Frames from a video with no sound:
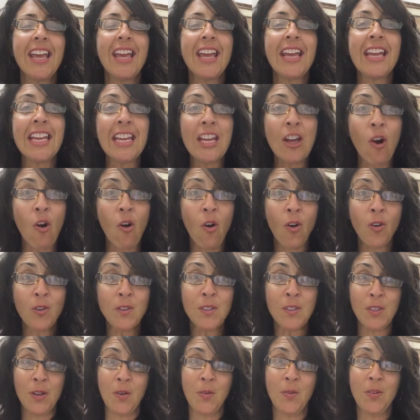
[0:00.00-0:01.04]
He
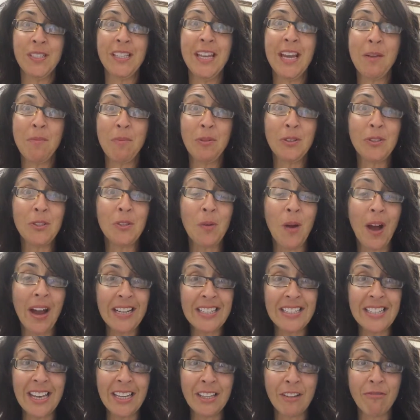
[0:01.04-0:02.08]
also was able to
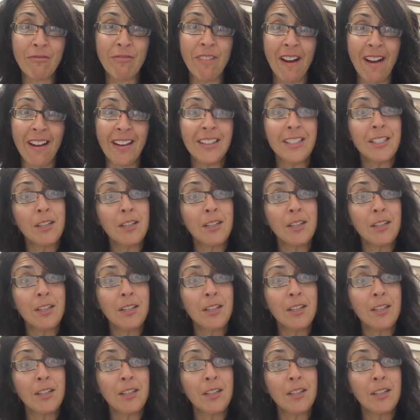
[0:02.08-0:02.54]
identify,